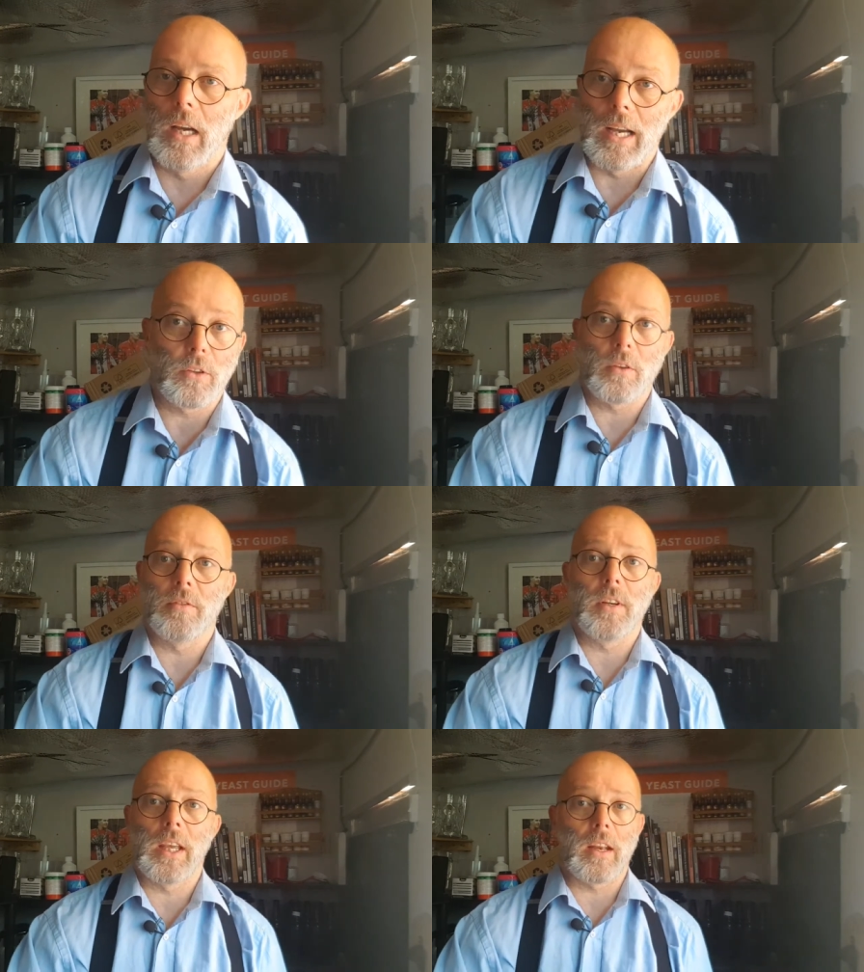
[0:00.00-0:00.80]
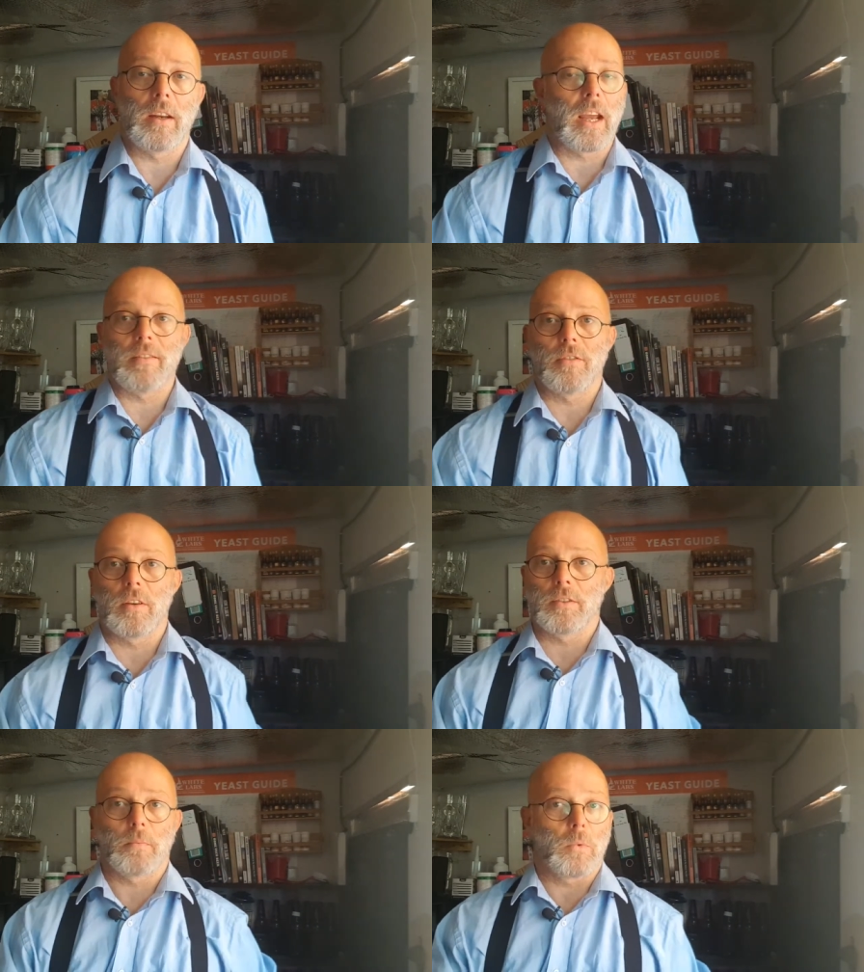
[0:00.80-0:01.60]
I don't know if you can in
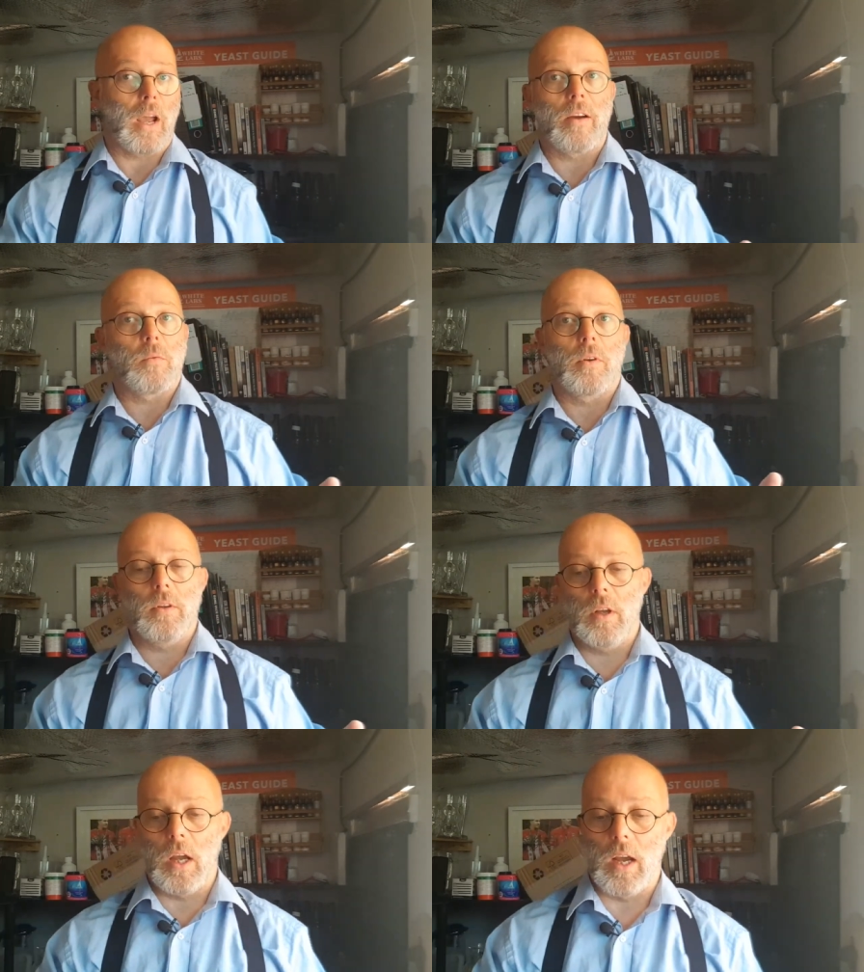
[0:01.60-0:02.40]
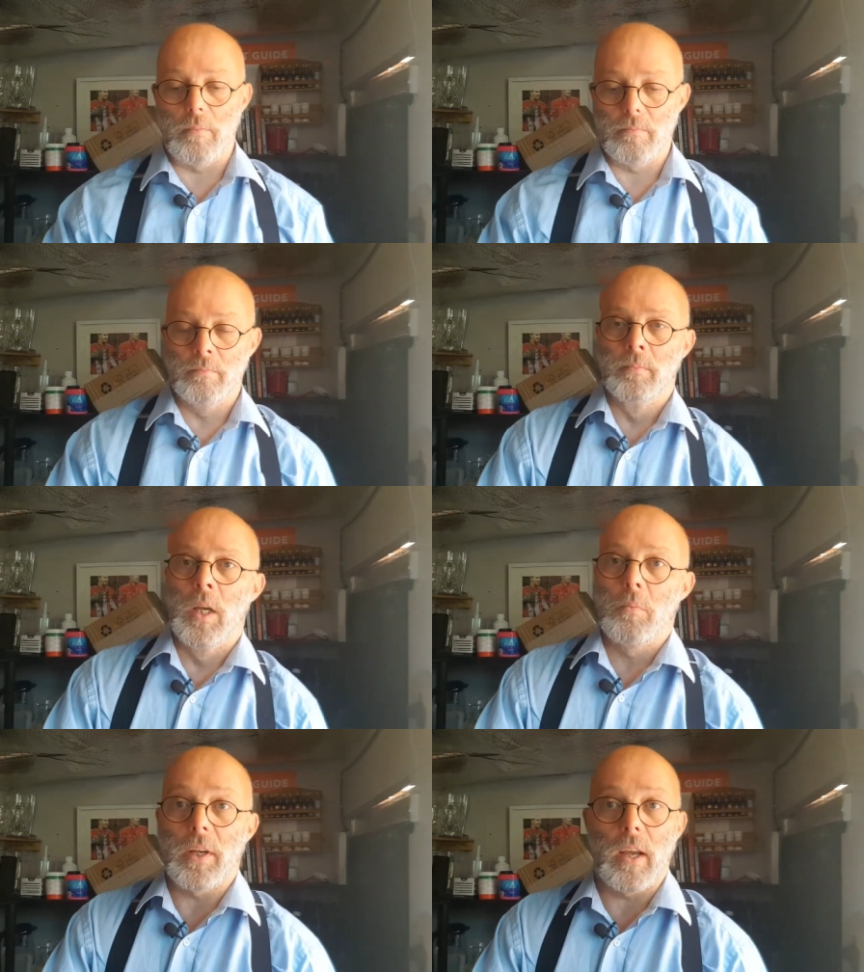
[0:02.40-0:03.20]
iPhones, don't have one. Um,
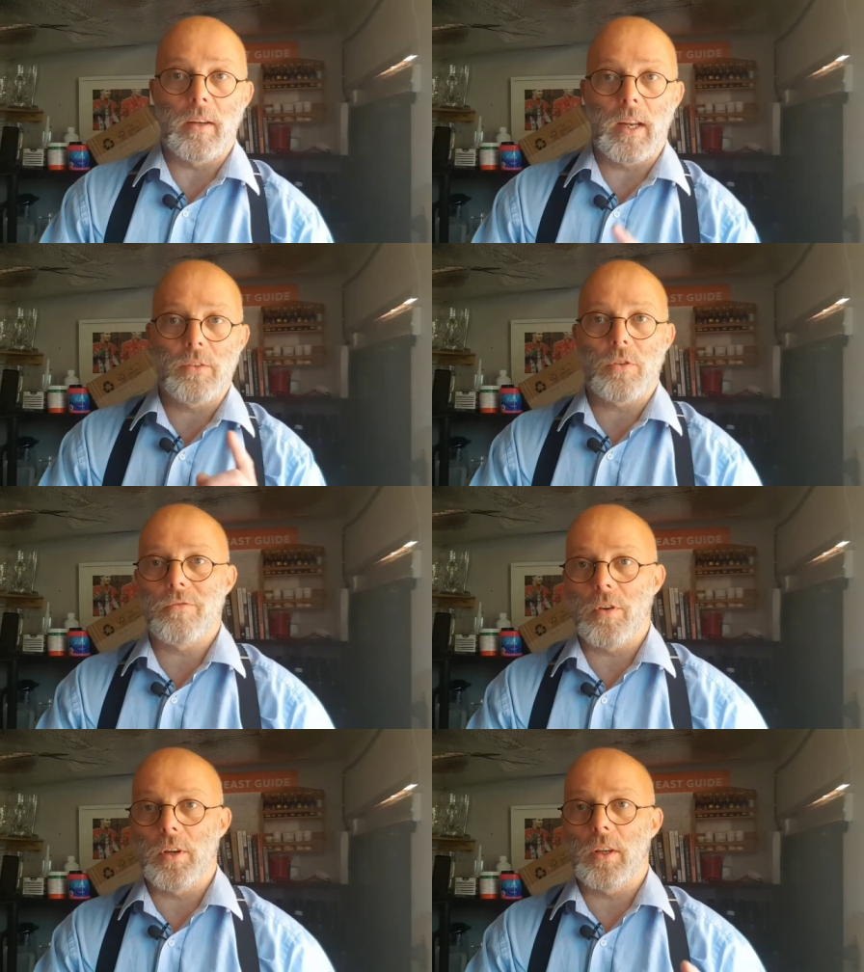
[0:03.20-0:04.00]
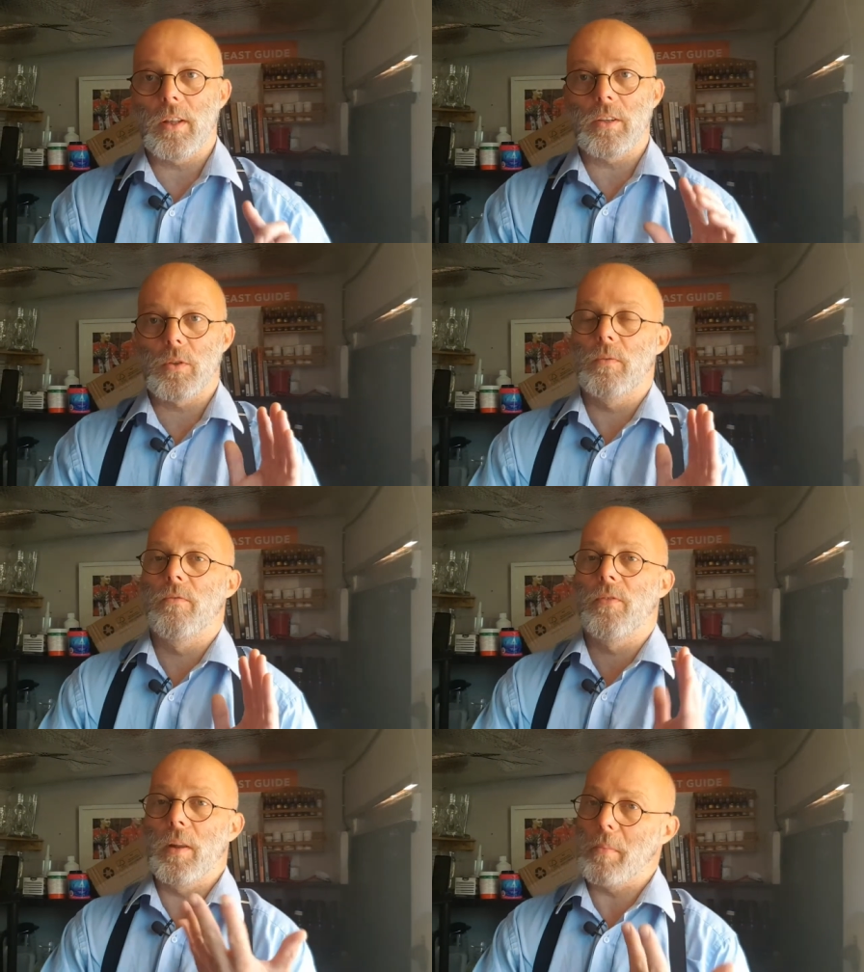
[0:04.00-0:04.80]
but yeah, in an Android phone, you can then
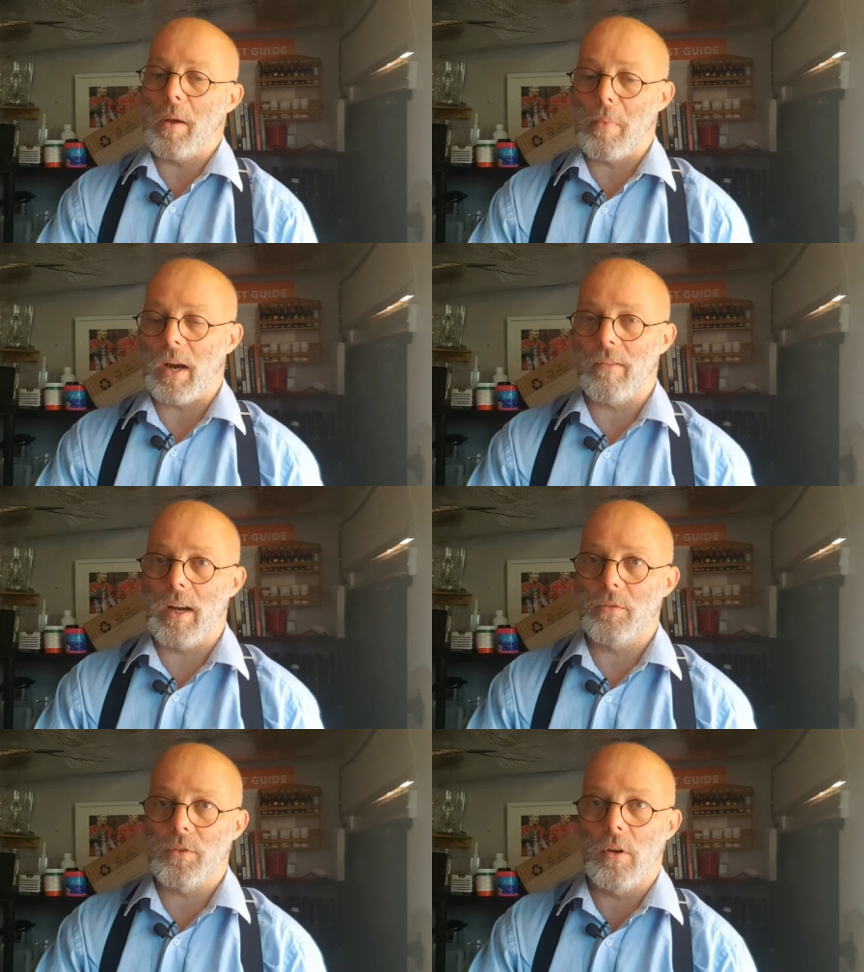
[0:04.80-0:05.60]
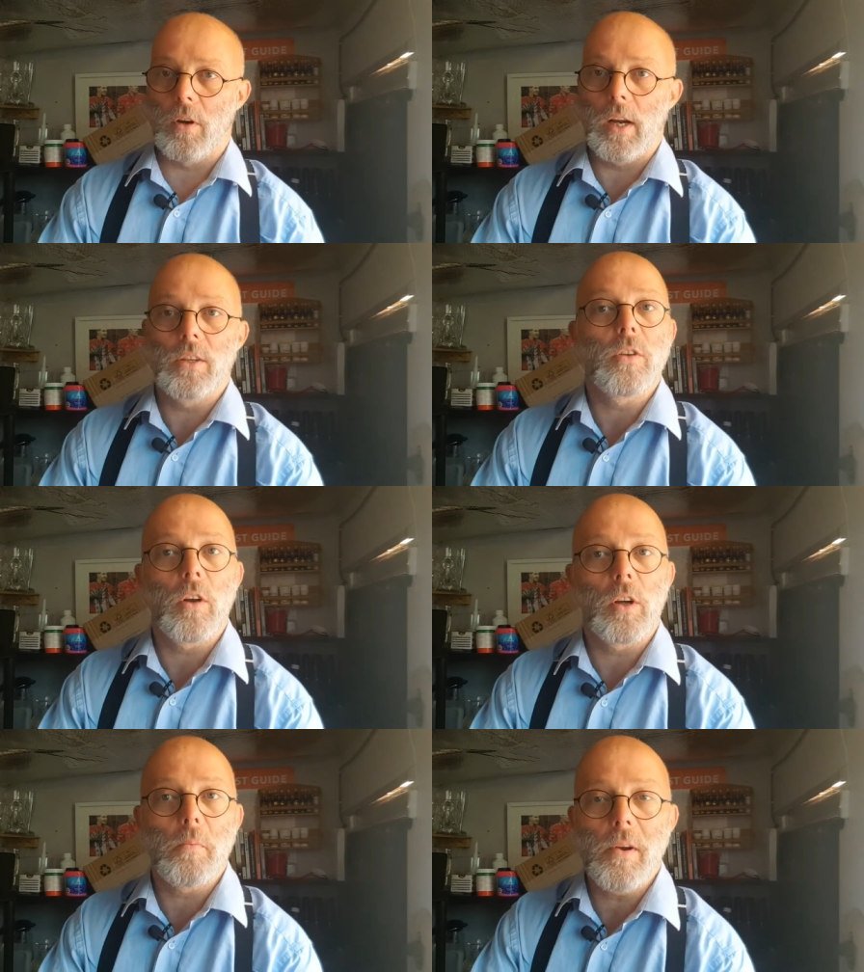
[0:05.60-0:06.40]
flip that back round so it's no
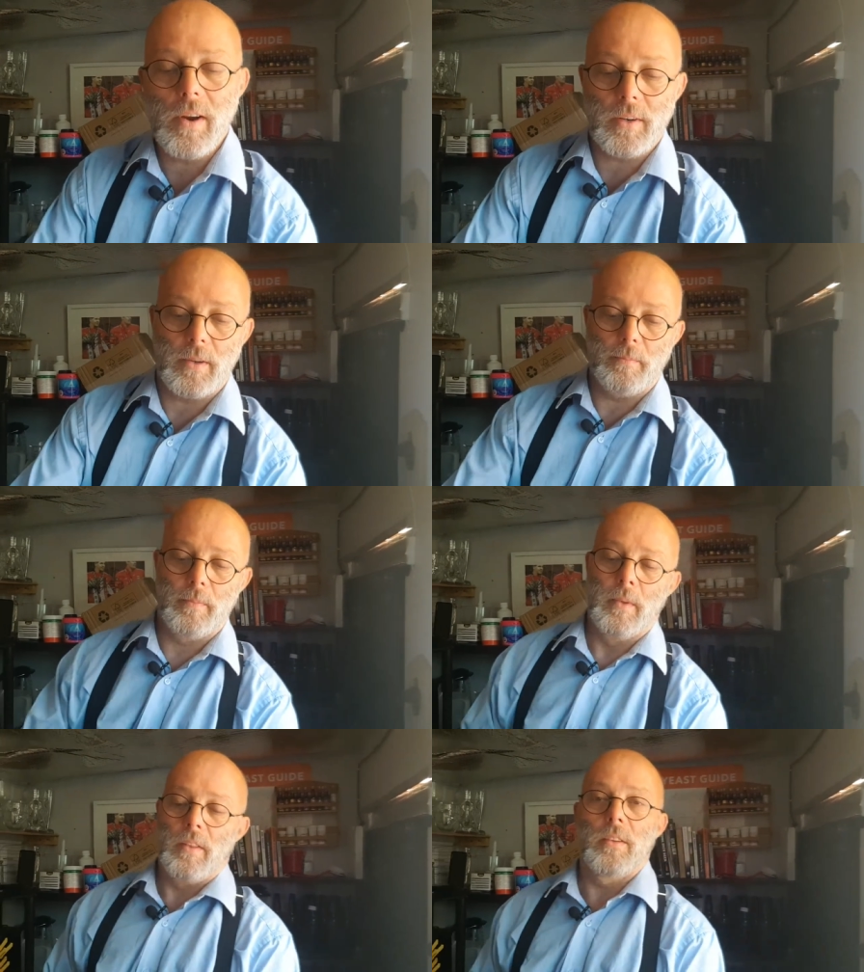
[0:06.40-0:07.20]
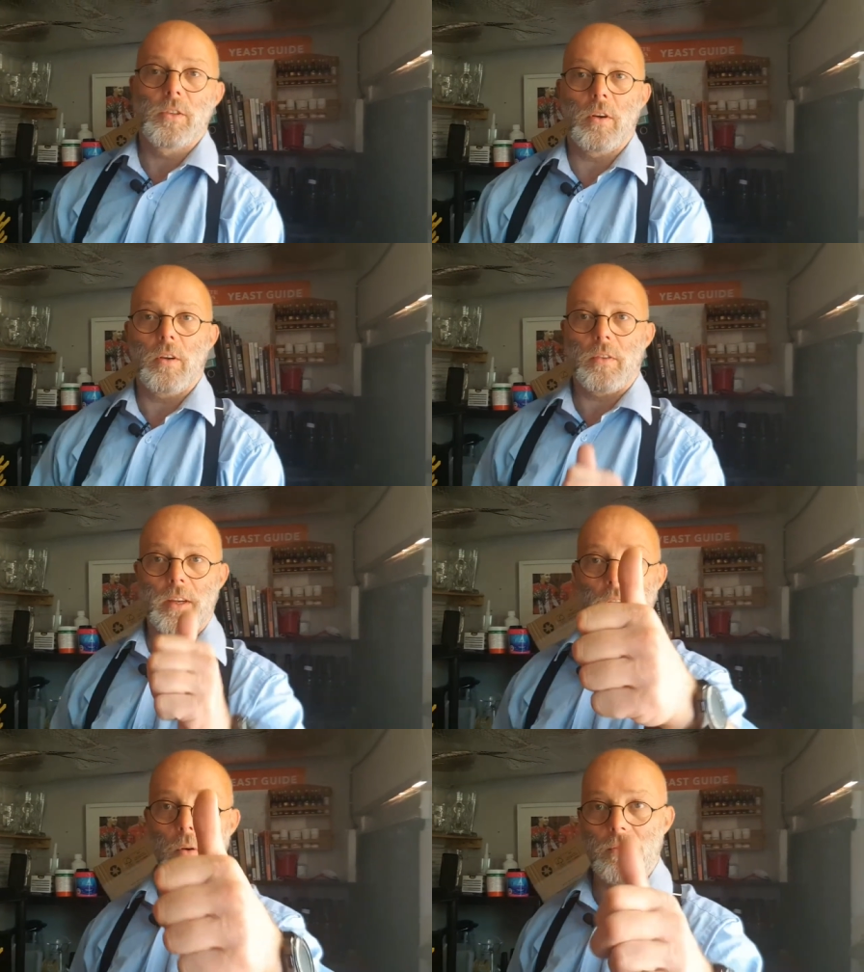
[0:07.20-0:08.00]
longer mirrored. So
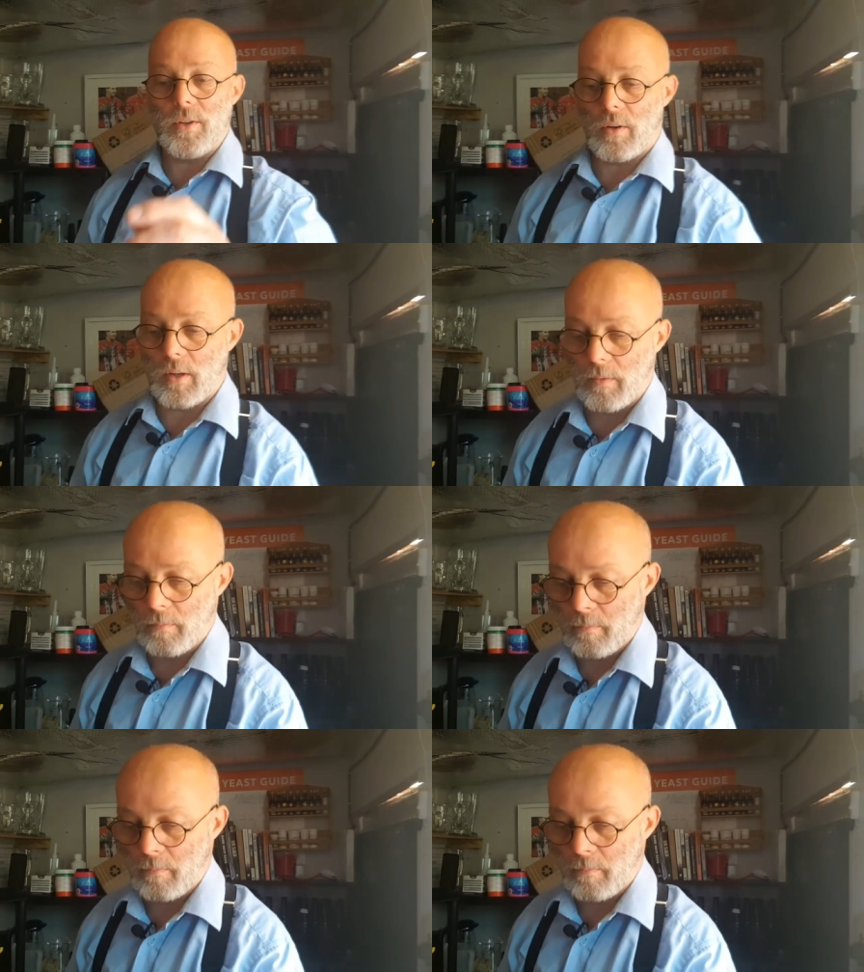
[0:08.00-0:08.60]
thank you, Hoverdog.